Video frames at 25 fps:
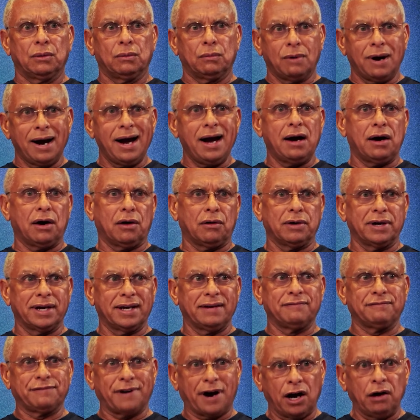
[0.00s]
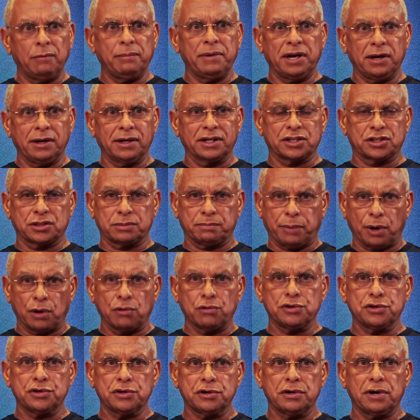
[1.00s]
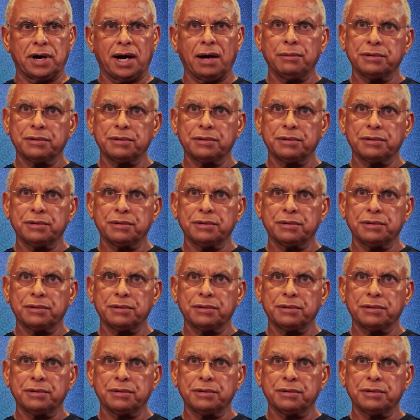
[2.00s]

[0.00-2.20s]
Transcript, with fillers: wow, environmental exposure?